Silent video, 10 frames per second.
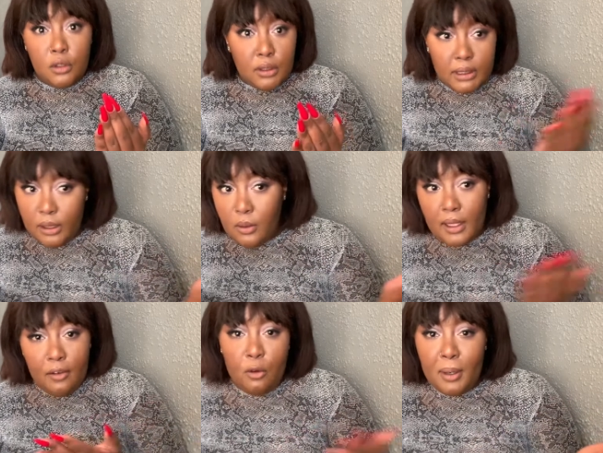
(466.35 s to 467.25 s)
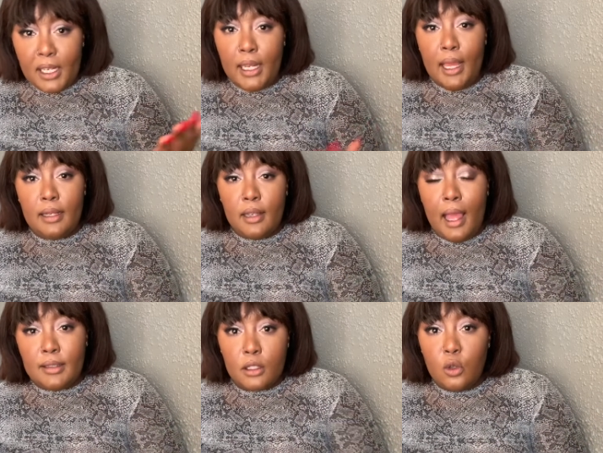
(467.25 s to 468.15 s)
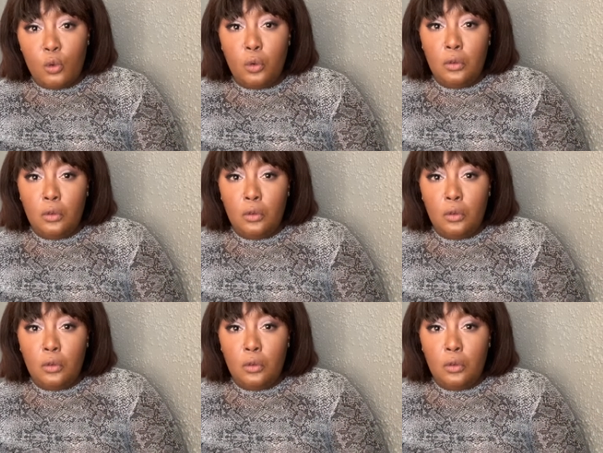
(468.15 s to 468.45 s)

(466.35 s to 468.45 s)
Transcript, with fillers: deal with everybody at school